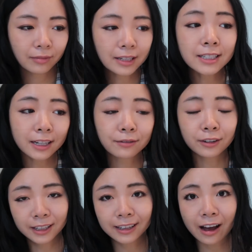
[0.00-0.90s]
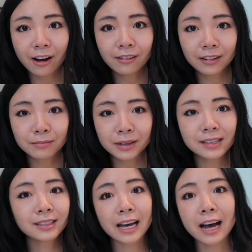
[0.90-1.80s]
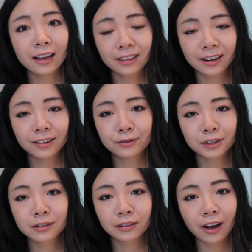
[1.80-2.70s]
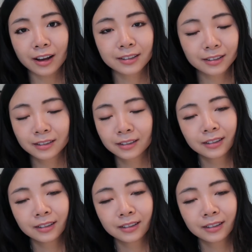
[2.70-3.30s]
instead of freaking out and being sad that I've just lost,